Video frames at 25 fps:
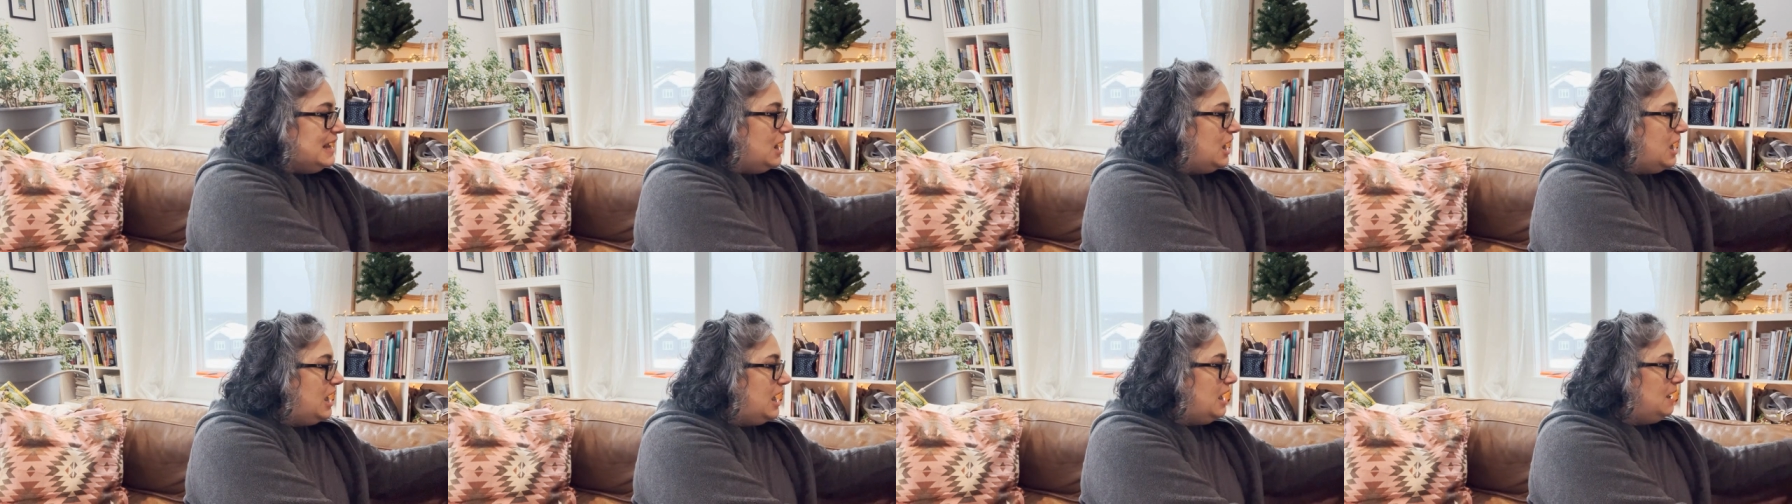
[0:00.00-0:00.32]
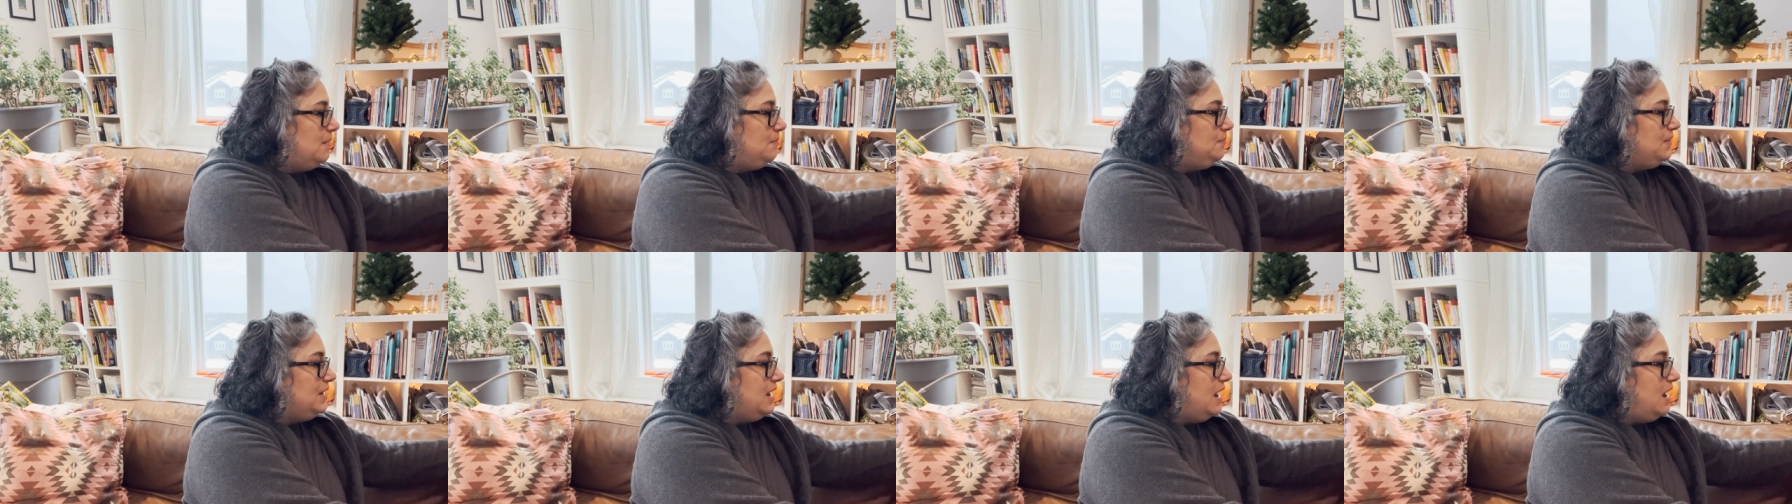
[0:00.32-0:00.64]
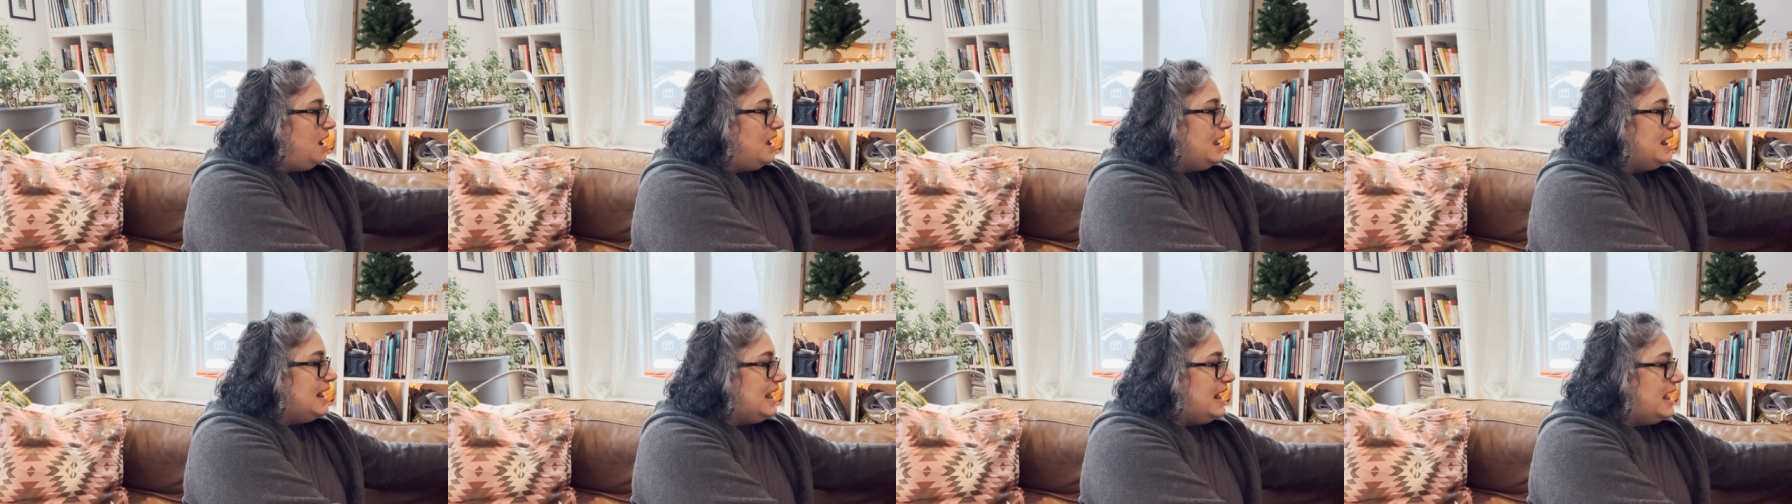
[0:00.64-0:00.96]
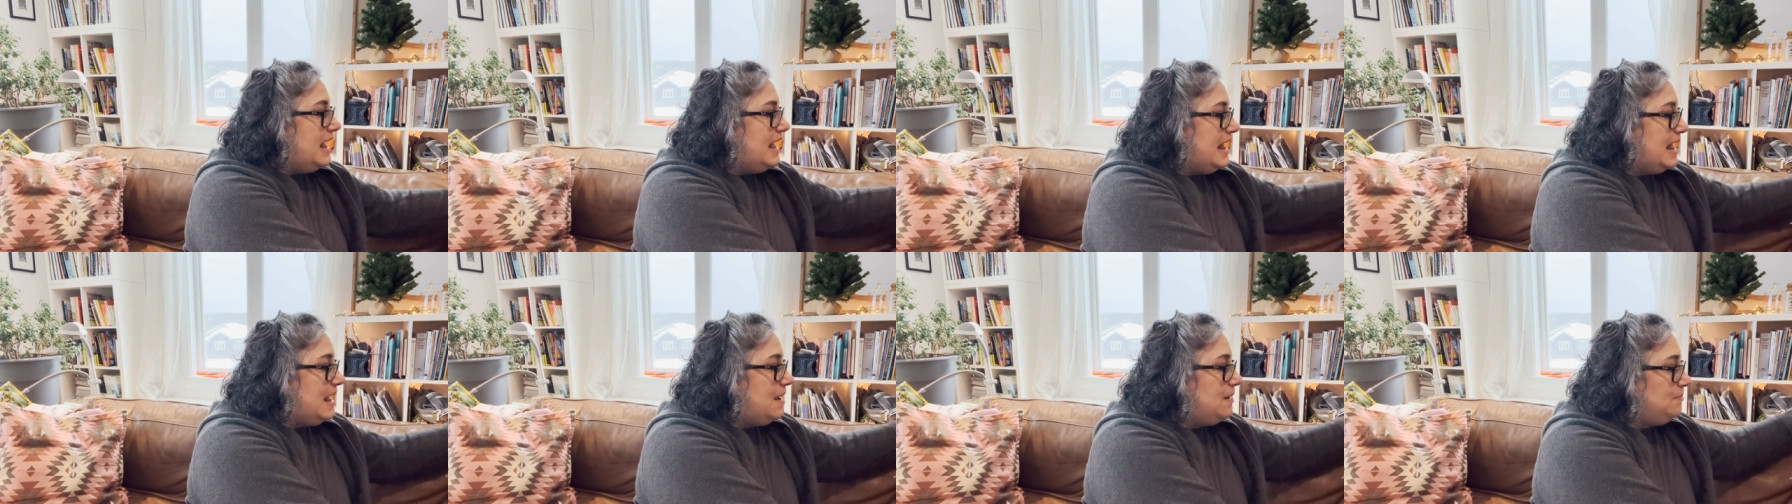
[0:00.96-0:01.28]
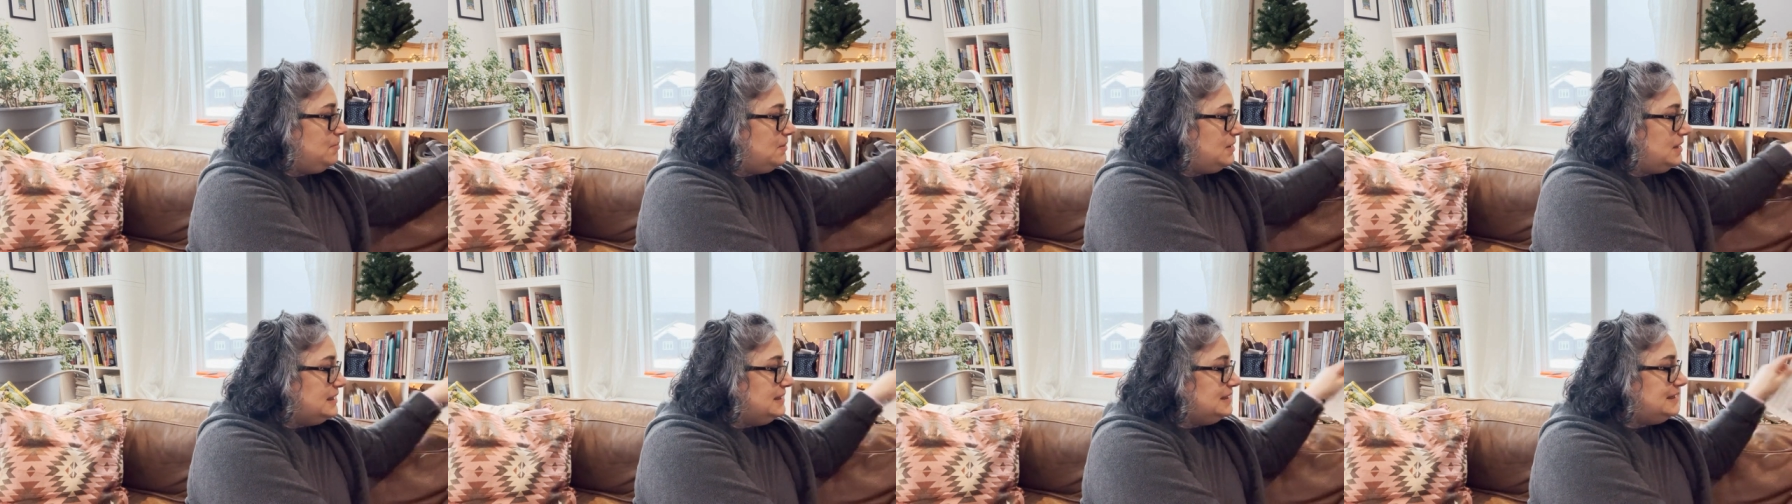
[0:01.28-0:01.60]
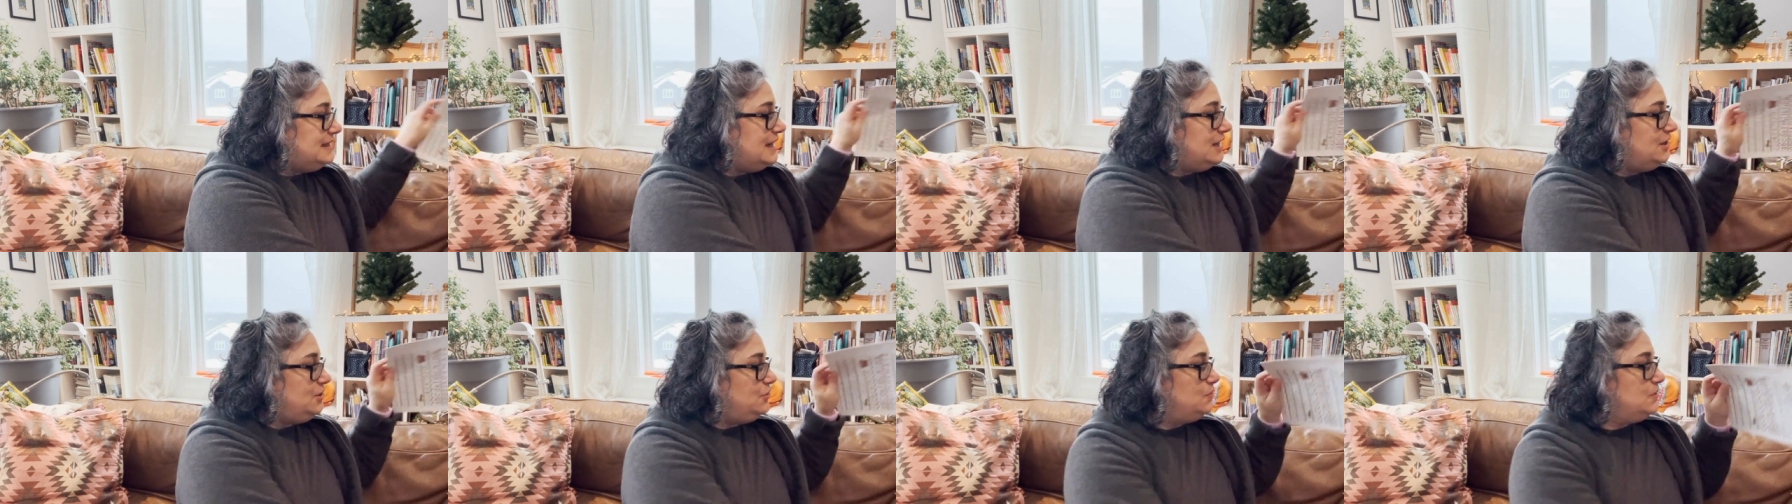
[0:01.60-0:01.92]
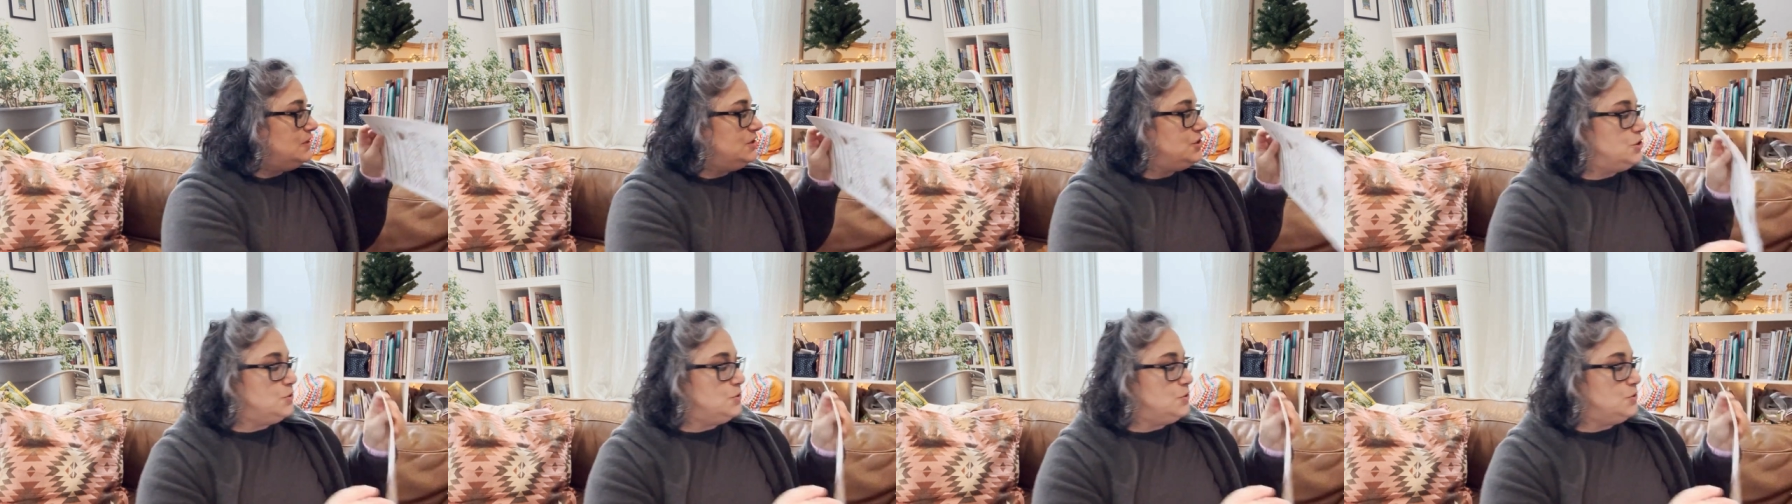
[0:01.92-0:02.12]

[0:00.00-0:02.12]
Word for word: Um, I am continuing